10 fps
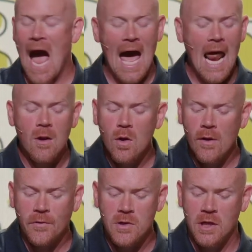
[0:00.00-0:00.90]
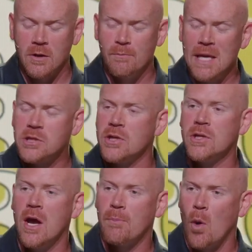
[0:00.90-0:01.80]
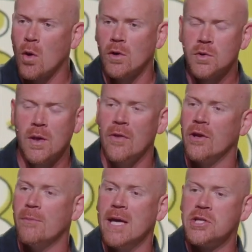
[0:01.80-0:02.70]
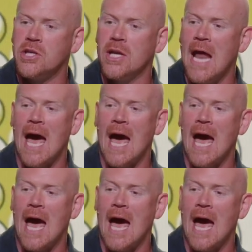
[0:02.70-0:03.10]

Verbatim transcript: I, I, don't know if there's a dimension, a portal to another dimension.